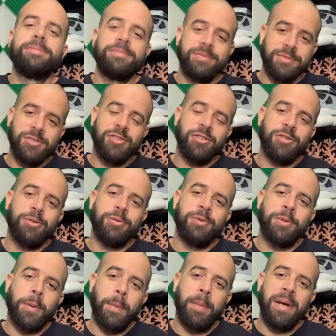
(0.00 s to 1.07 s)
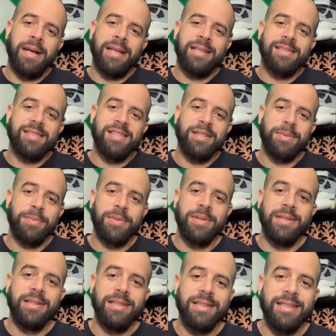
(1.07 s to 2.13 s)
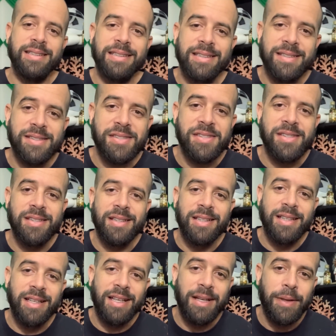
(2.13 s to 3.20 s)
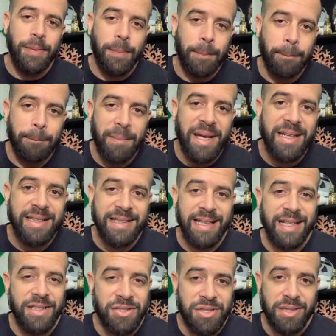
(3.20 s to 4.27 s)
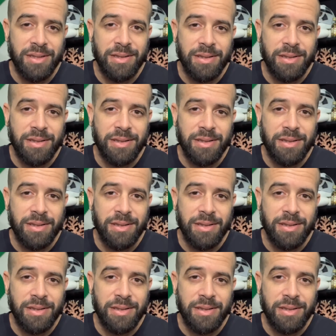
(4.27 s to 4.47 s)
So my next tip is medication.